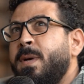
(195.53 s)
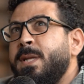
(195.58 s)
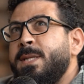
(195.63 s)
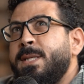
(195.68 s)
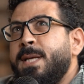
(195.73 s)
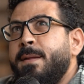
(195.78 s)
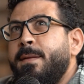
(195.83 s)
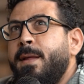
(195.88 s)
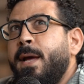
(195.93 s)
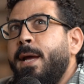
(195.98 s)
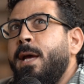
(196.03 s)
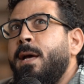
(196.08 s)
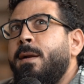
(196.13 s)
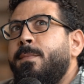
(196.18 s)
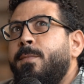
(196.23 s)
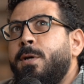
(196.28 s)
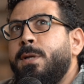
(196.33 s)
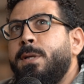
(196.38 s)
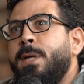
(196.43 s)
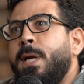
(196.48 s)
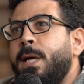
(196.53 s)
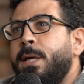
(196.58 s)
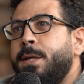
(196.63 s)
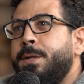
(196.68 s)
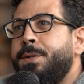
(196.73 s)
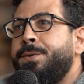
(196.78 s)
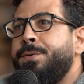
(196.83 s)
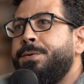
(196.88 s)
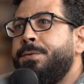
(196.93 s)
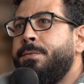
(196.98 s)
months at the airport
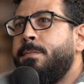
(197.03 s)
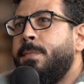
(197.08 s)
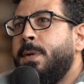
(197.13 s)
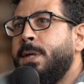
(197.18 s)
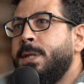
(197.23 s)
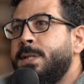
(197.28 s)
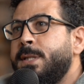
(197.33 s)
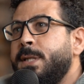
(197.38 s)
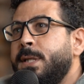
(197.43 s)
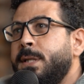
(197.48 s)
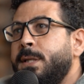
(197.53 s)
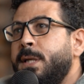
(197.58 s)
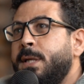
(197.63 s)
and 2 months in